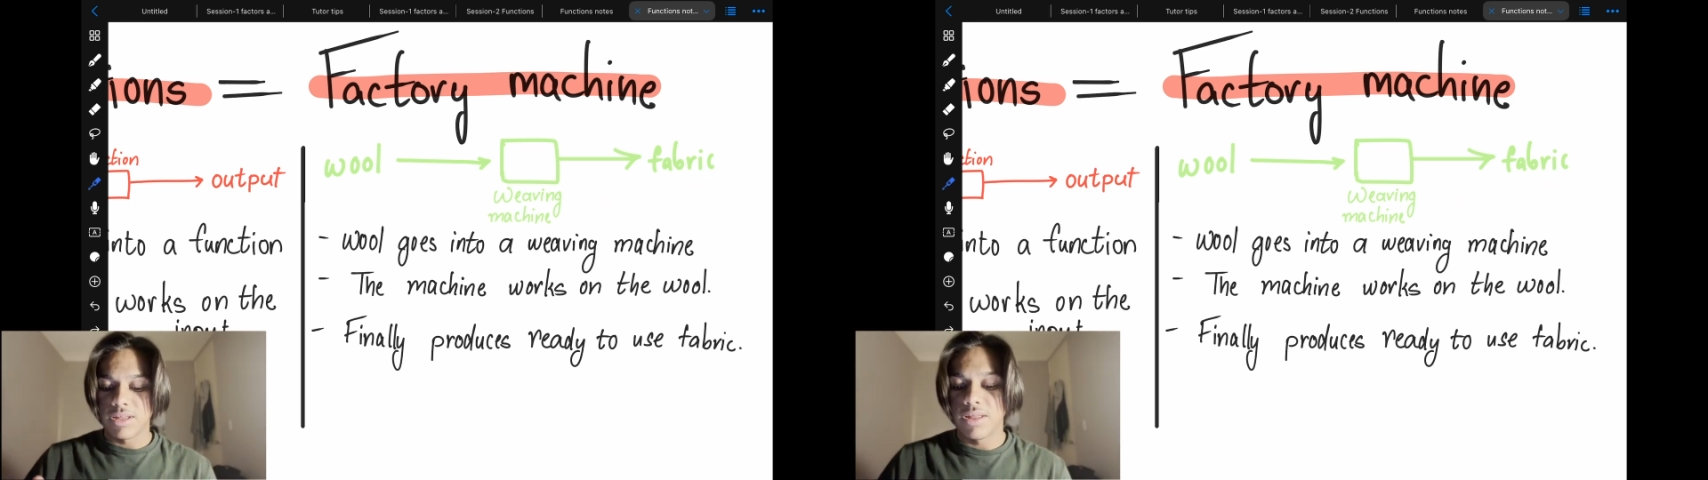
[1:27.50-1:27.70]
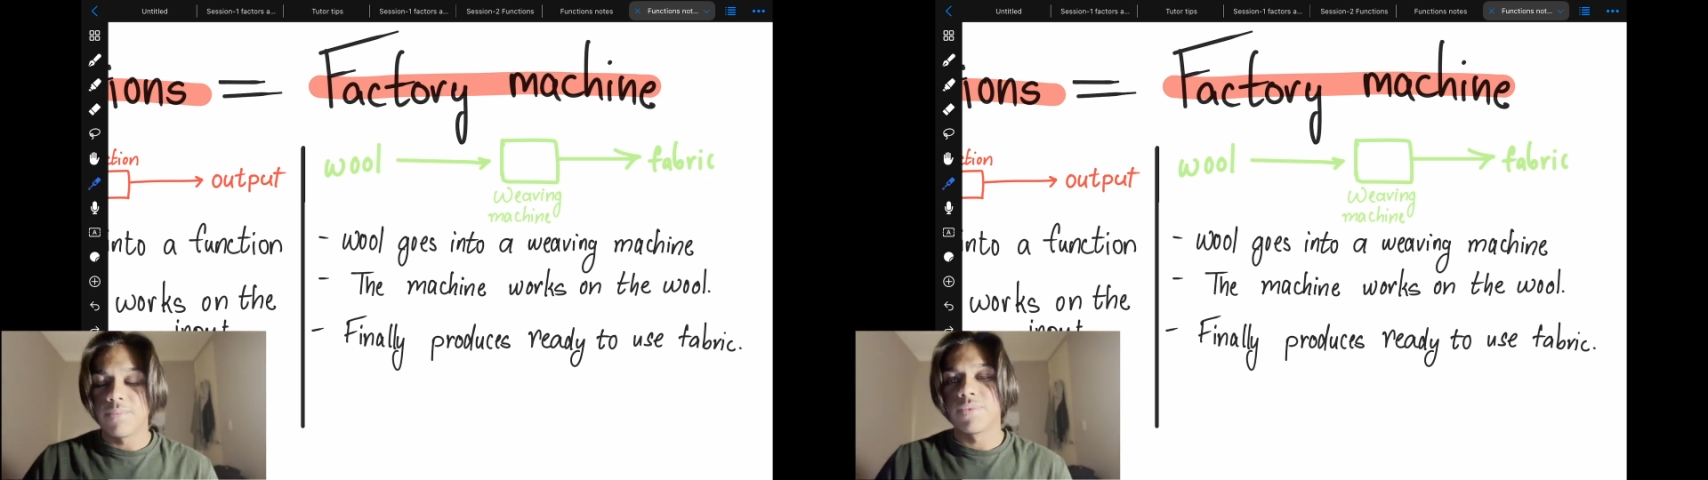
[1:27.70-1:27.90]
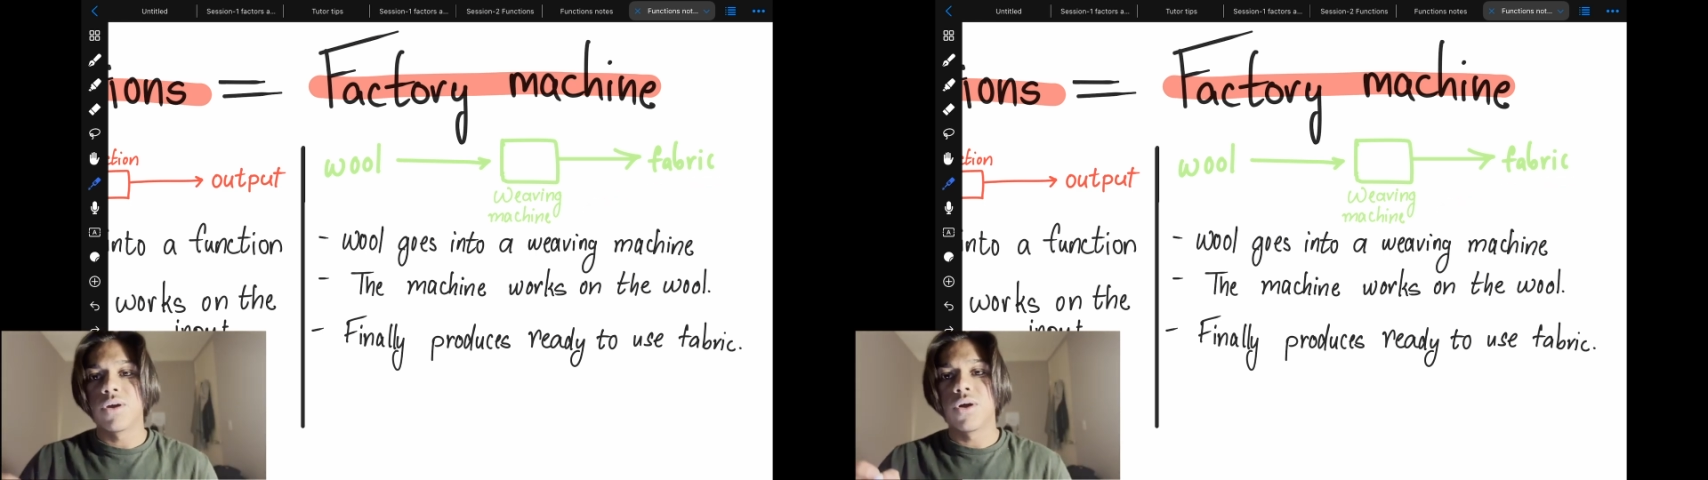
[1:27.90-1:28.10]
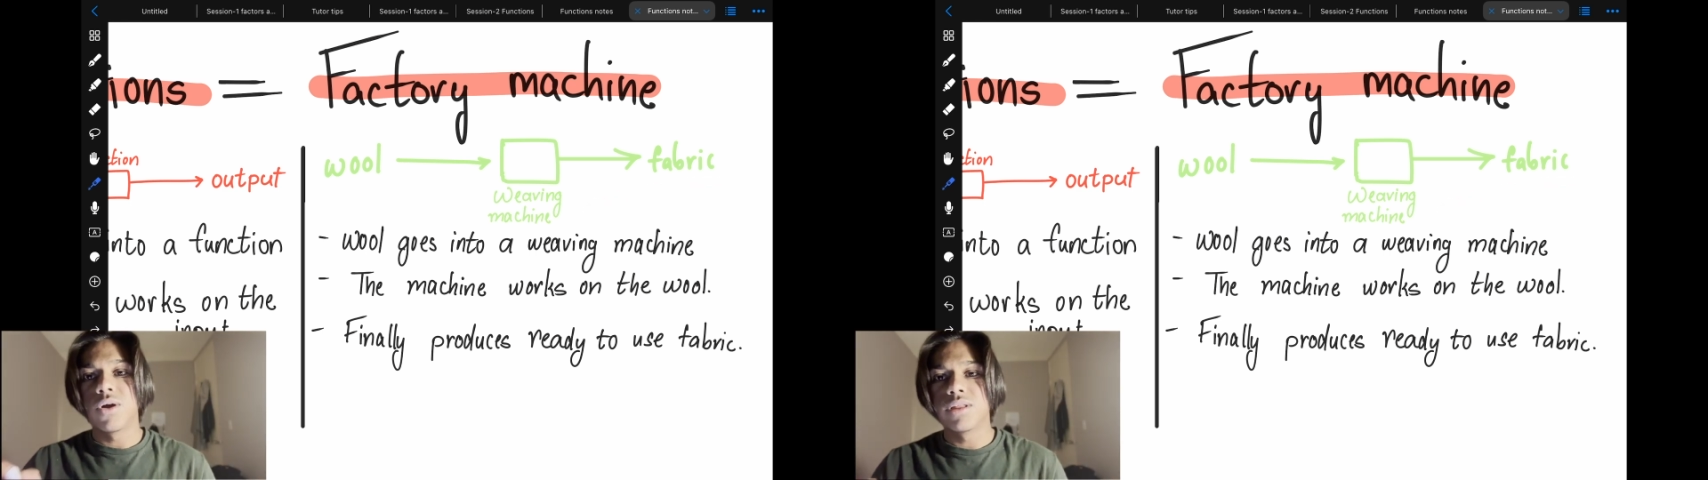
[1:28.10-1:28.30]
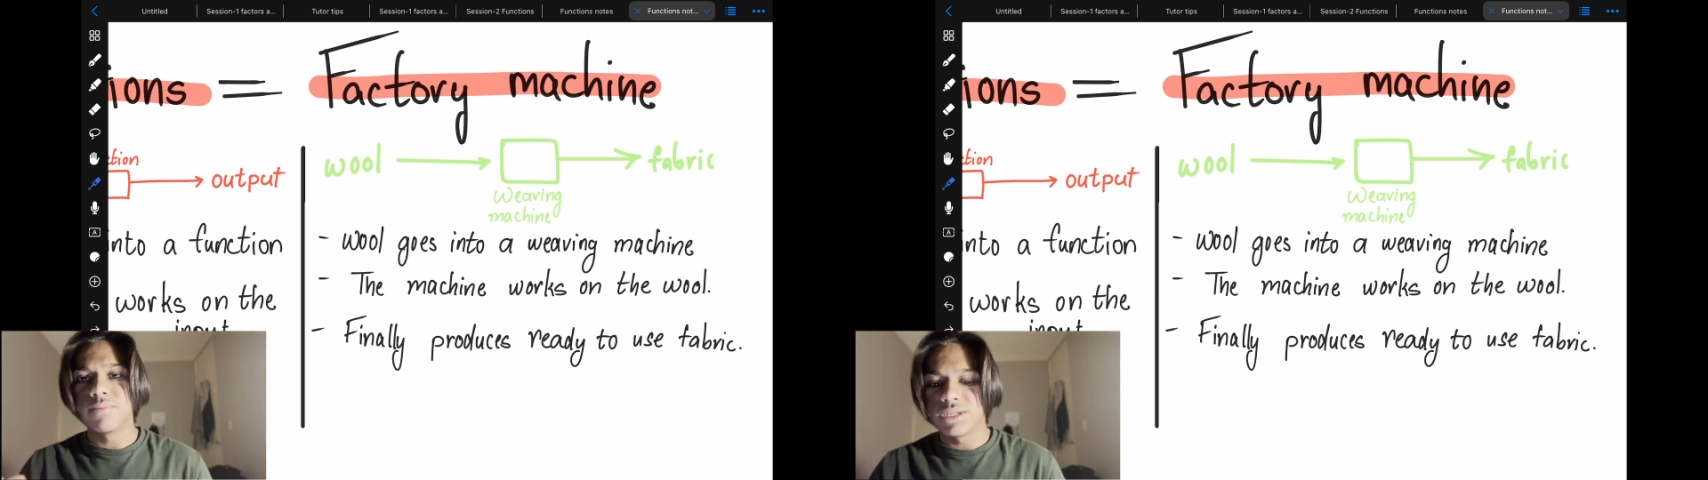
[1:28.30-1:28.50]
it,
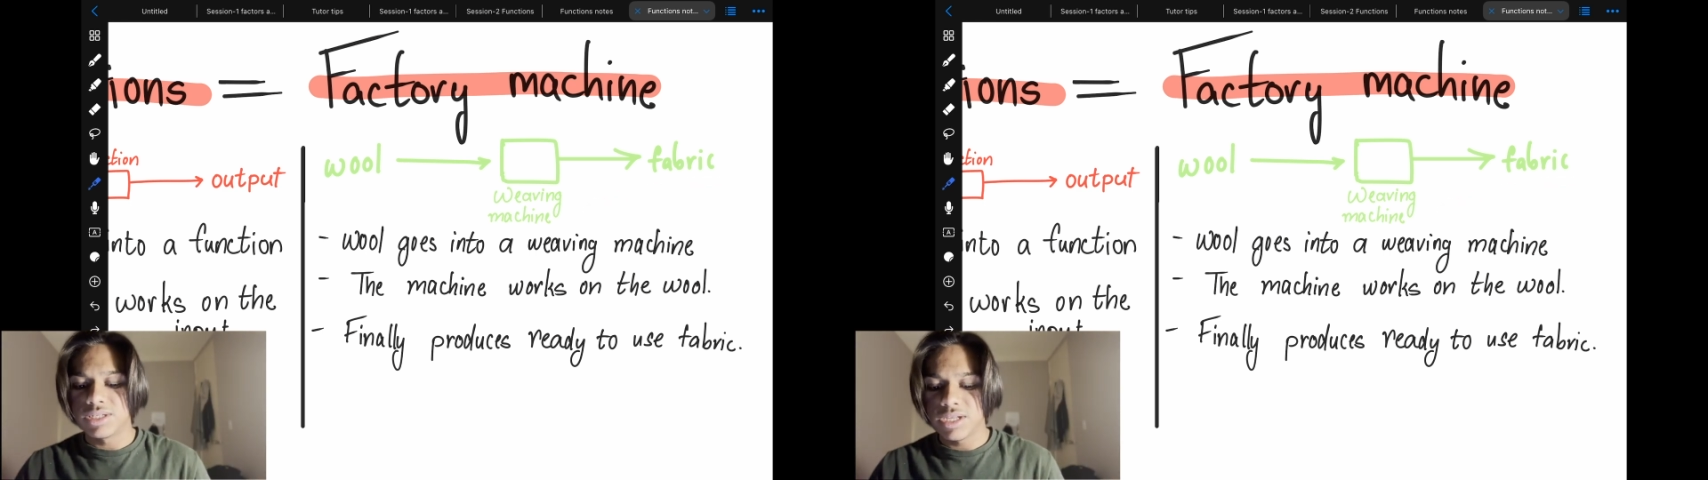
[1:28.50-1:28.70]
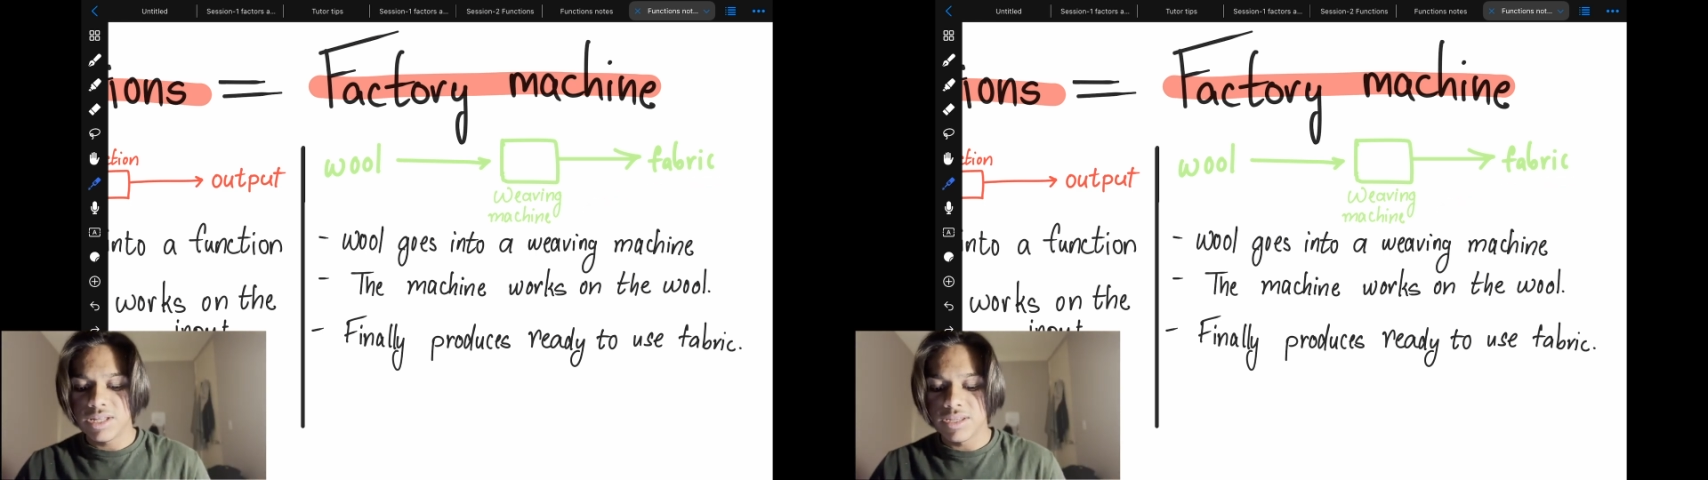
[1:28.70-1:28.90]
all a machine